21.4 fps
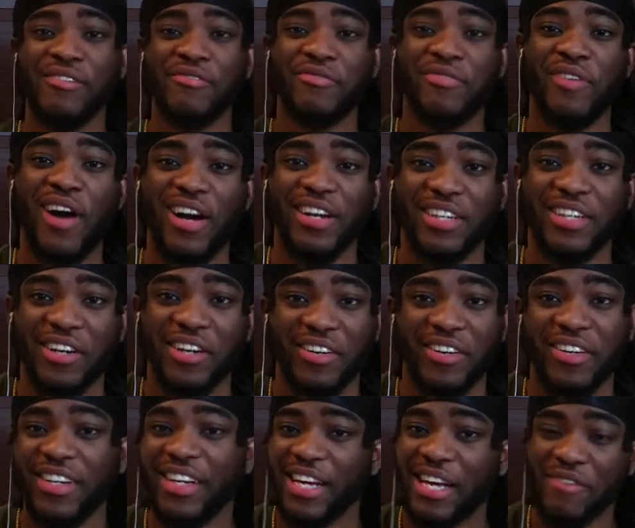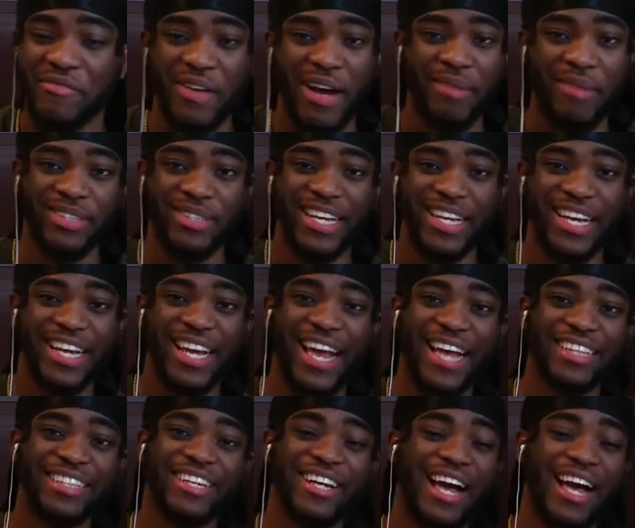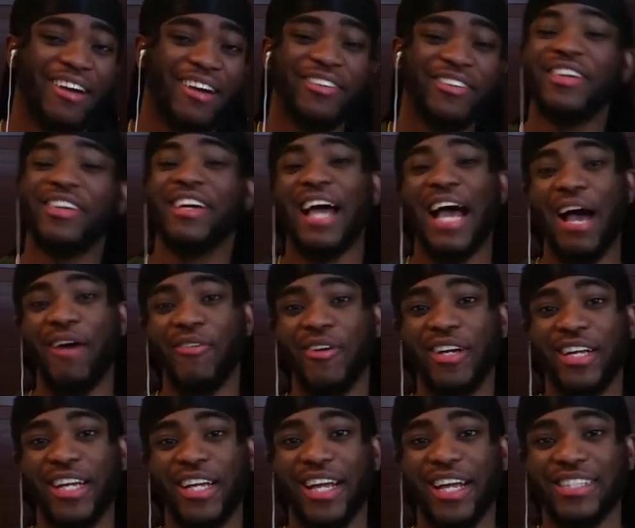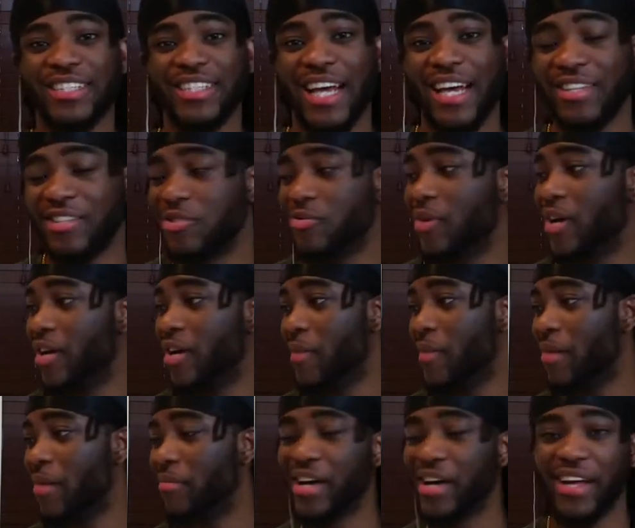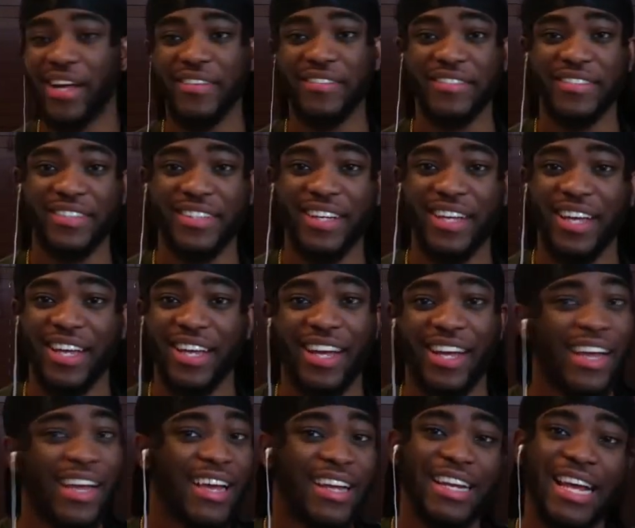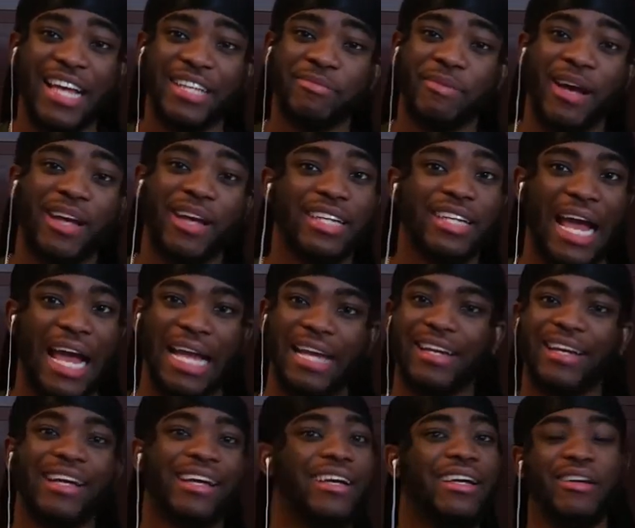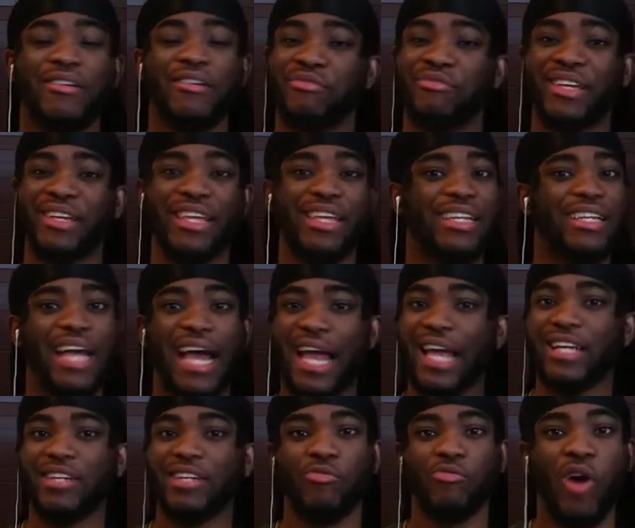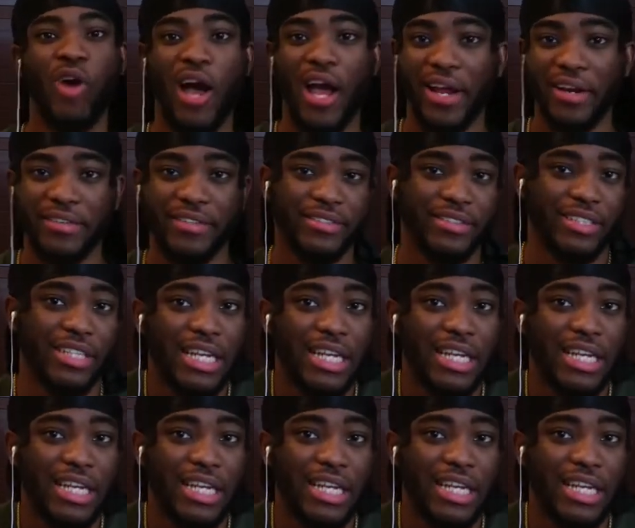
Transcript: Fuck no. If I'm the nigga at the condo, I want to get a tattoo. Where your mama at? That's my, like what?